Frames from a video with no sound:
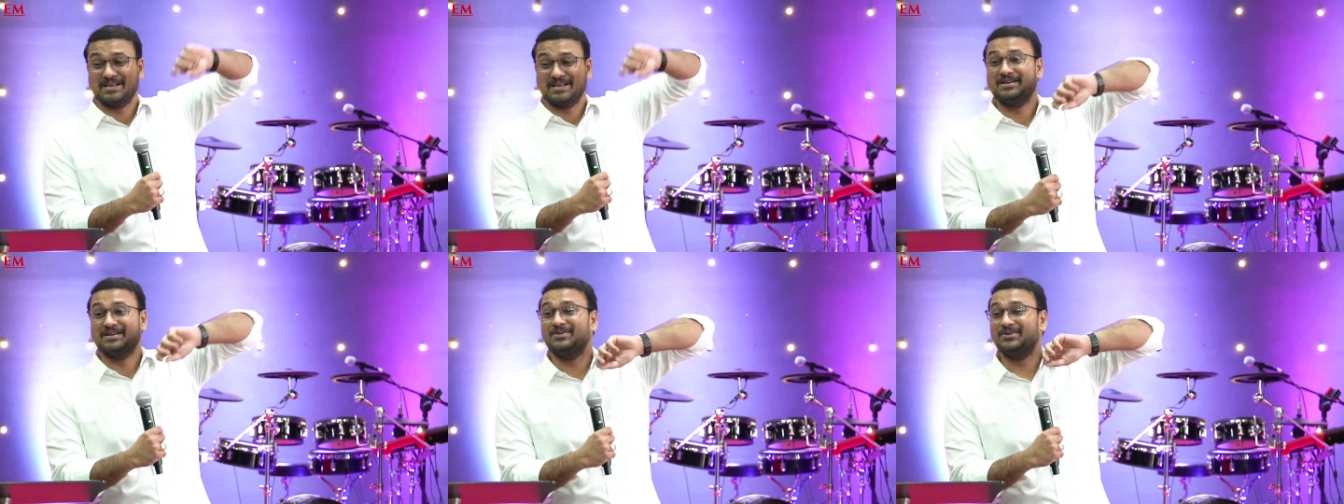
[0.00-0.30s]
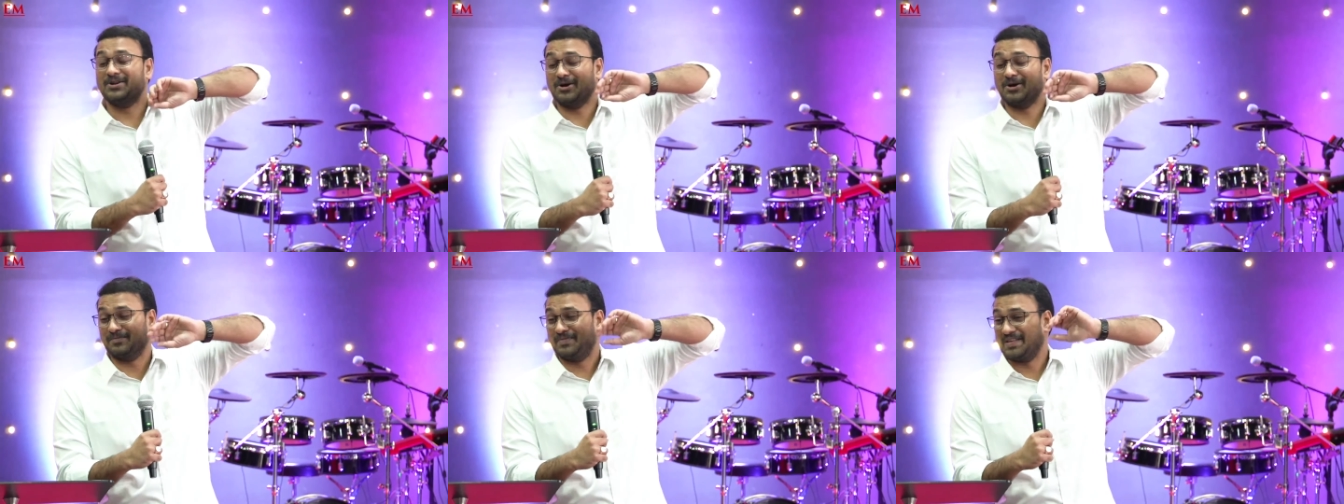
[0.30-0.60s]
you
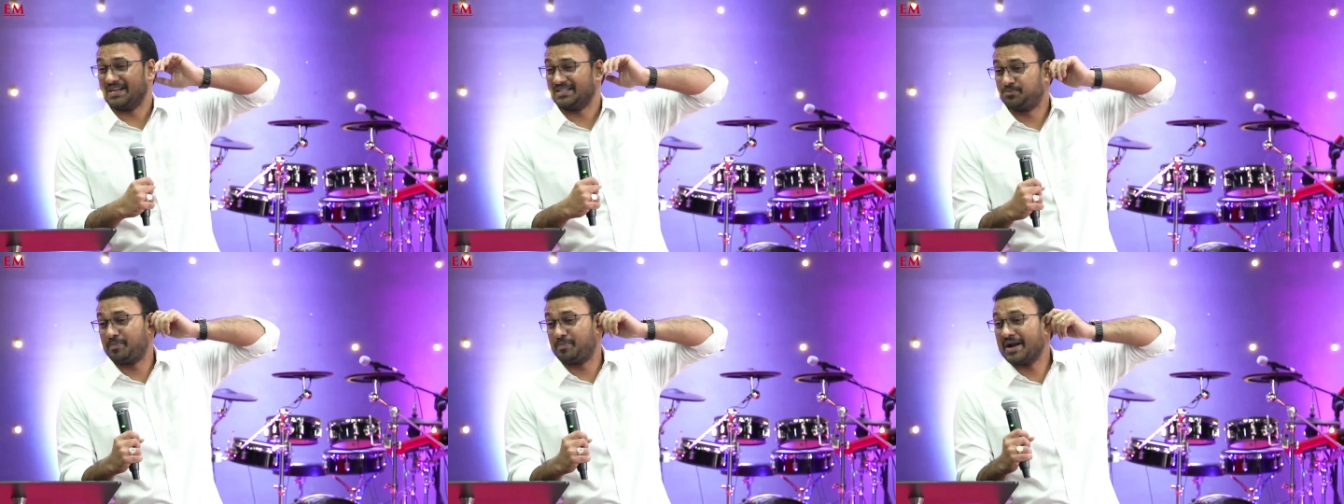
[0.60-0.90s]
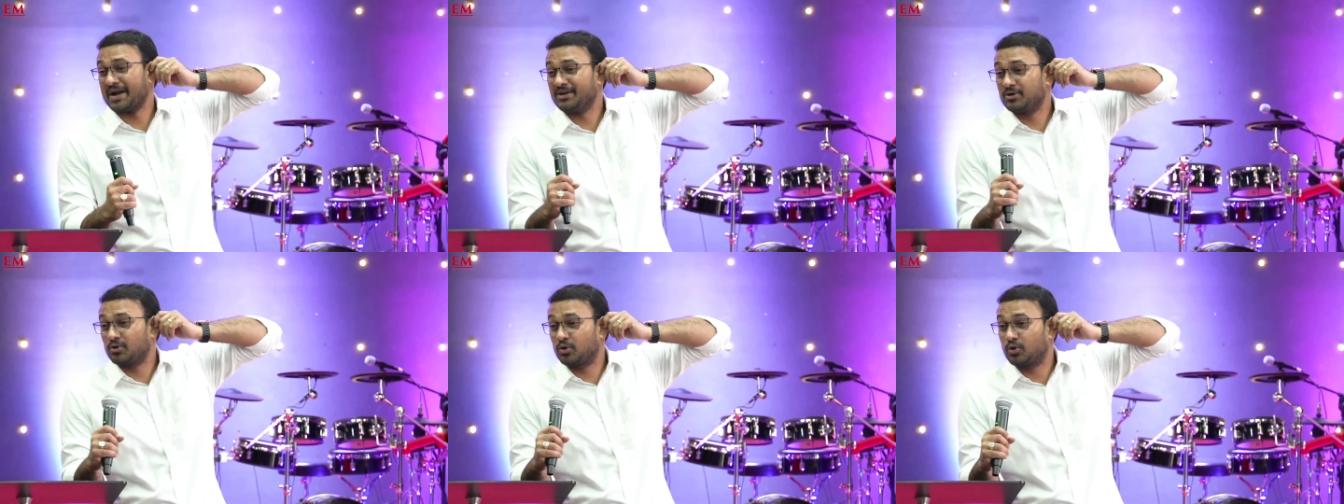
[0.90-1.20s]
know, they
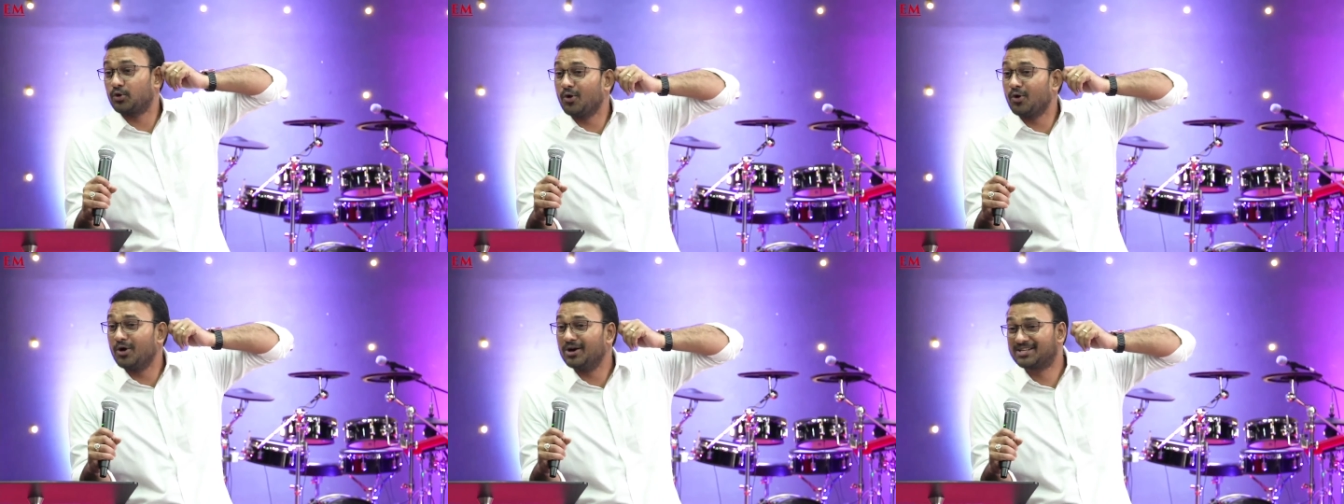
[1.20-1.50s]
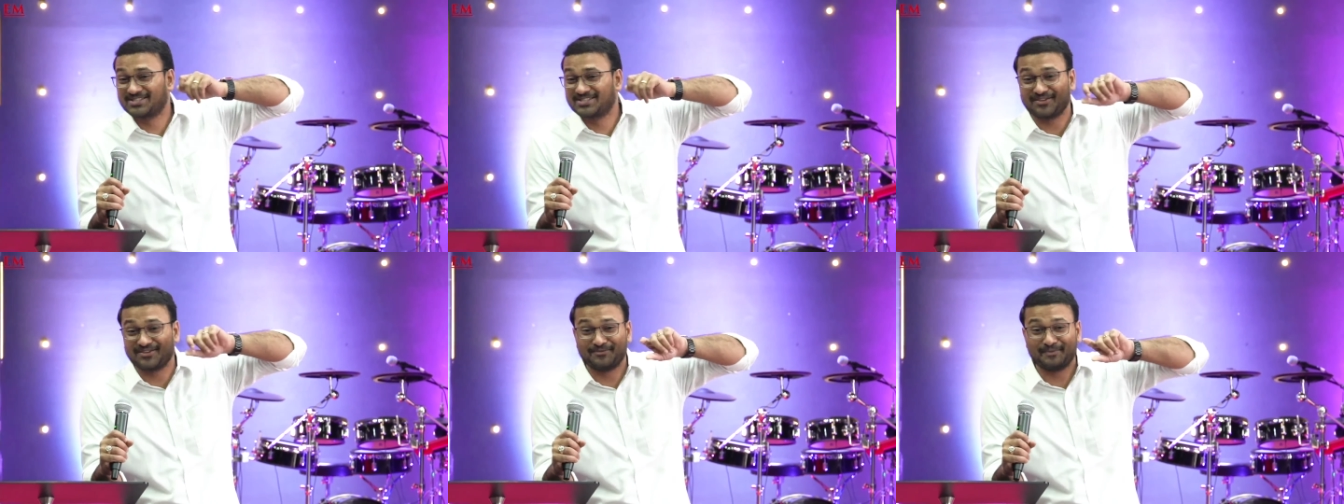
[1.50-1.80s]
spent crores
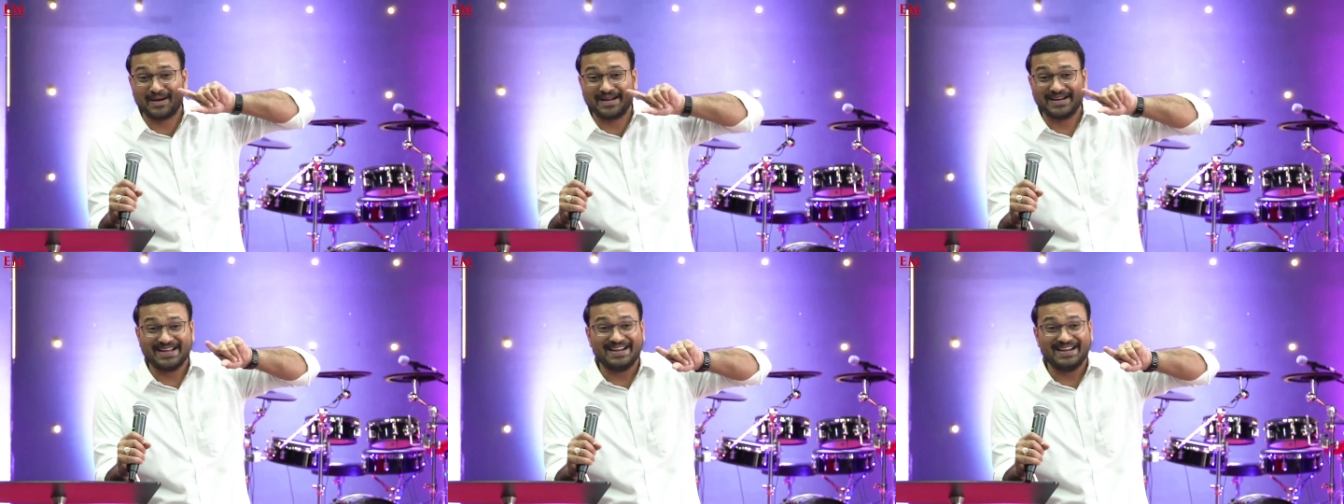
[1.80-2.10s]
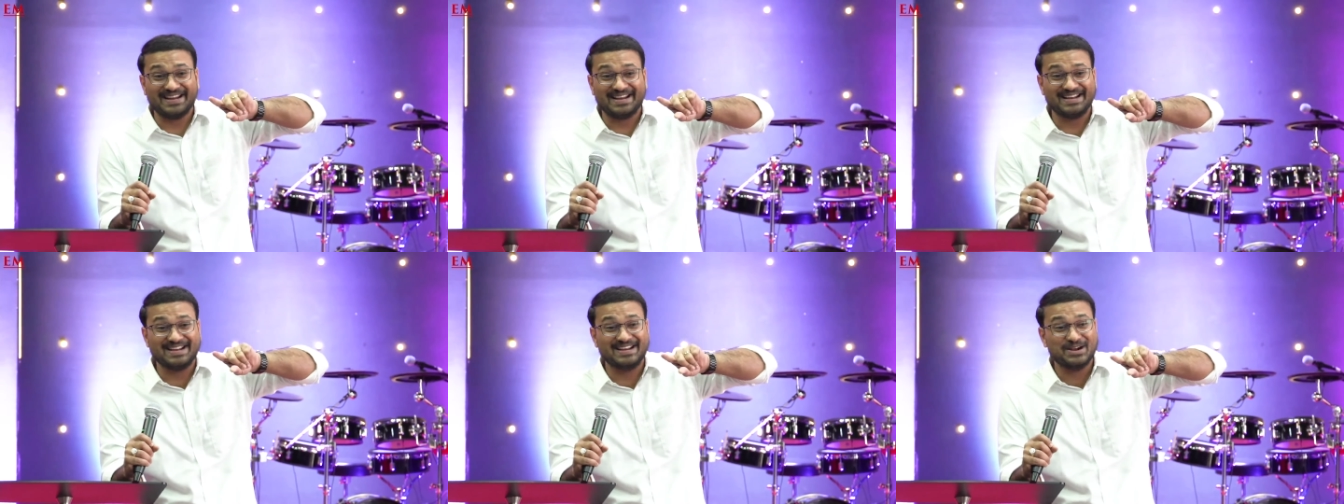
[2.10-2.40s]
of
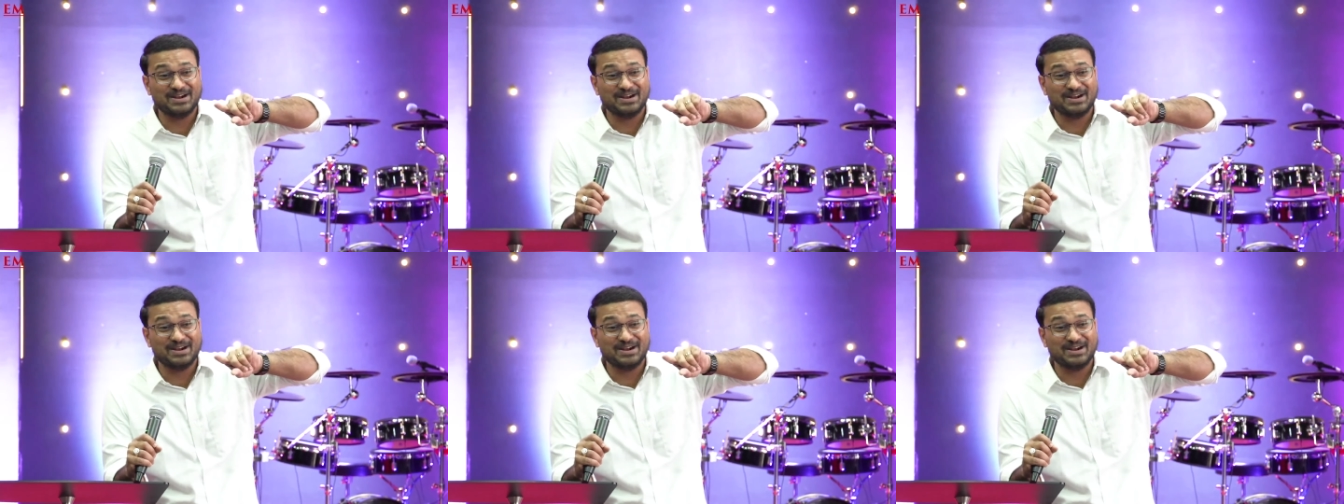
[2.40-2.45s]
money